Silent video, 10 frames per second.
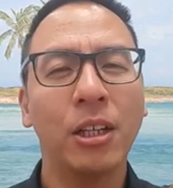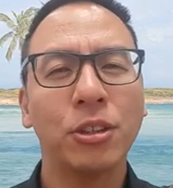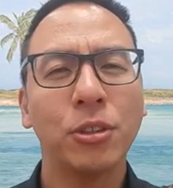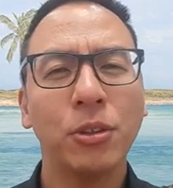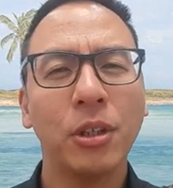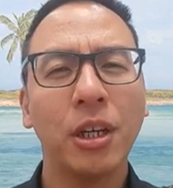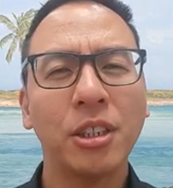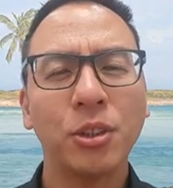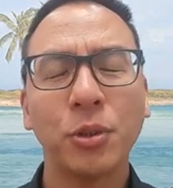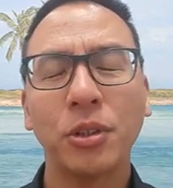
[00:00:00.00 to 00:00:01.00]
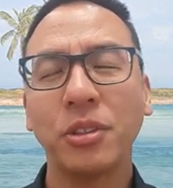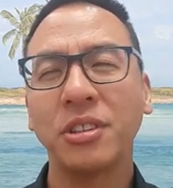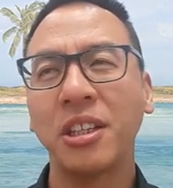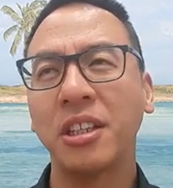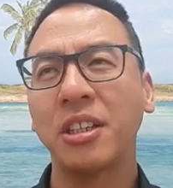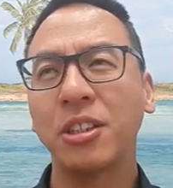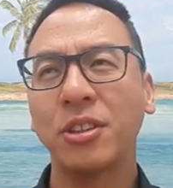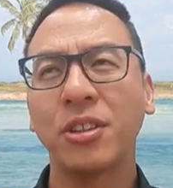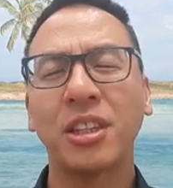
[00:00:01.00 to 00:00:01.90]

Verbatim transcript: So I just wanted to say, you know,